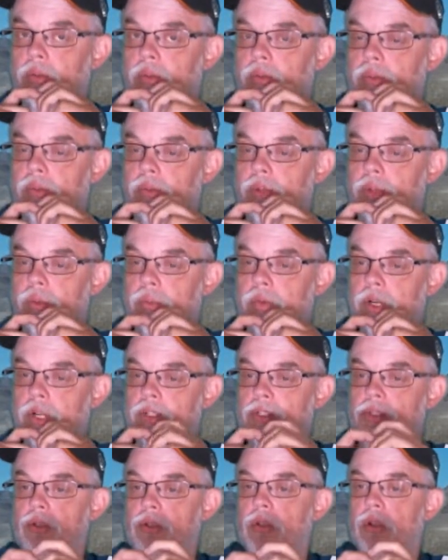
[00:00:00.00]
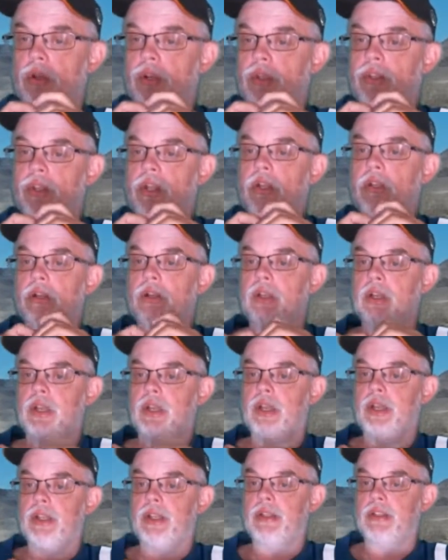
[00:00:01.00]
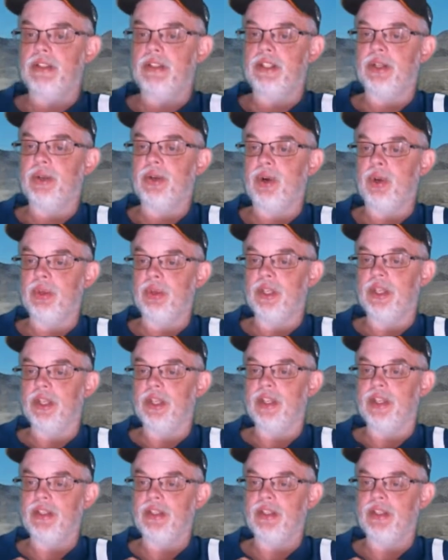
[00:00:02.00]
for the compressor on there, and it's still holding.